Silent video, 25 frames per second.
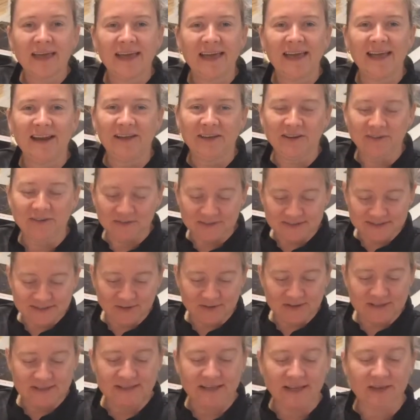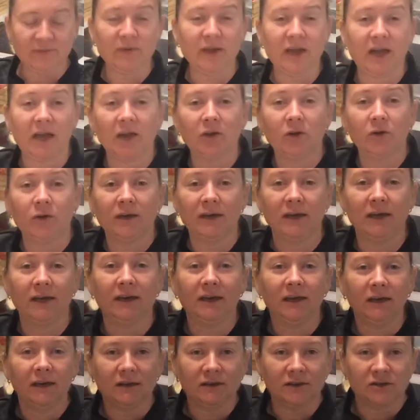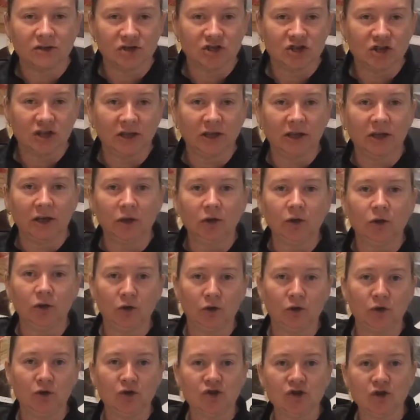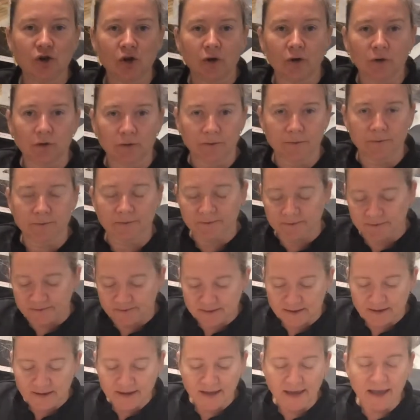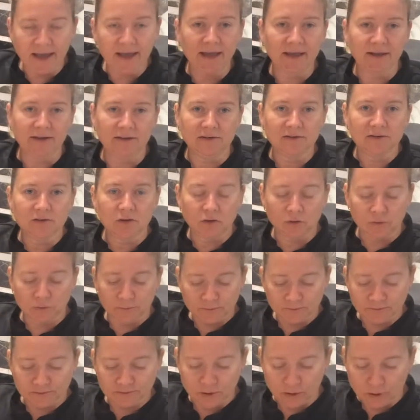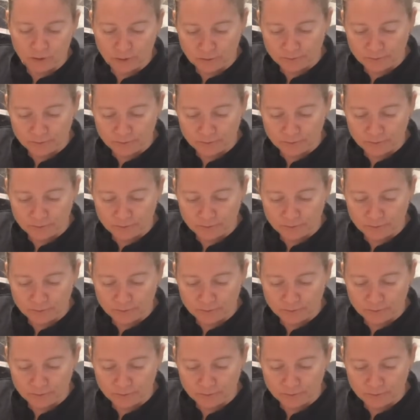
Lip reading: Hello, so today we are cooking chicken goujons and coleslaw.